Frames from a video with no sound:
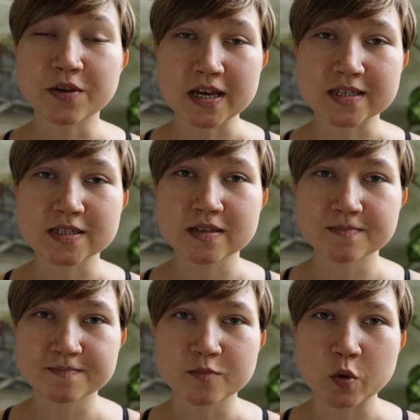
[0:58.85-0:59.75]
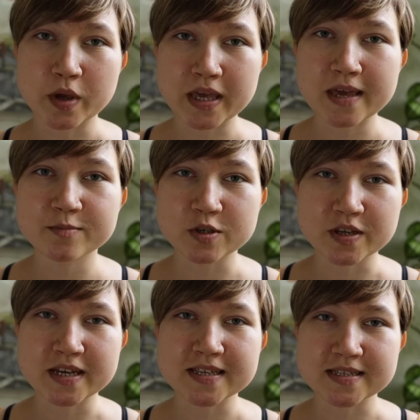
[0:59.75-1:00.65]
yes, we came to
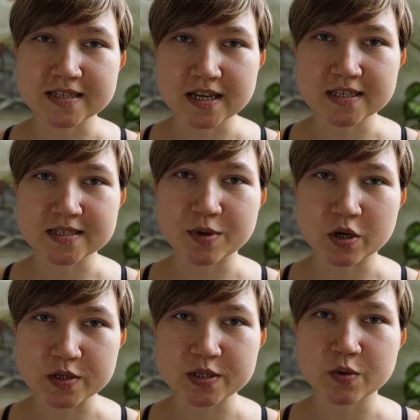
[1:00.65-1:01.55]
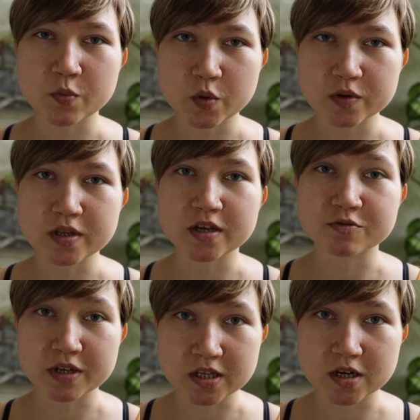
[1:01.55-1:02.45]
United States because we won a
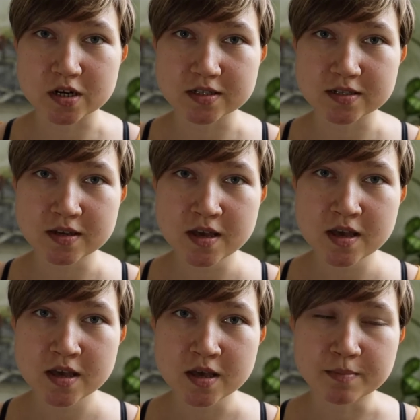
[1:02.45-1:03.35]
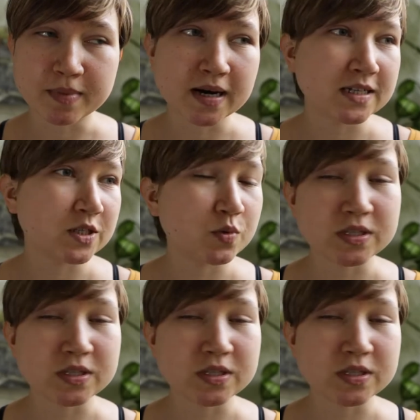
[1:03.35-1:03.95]
green card. But we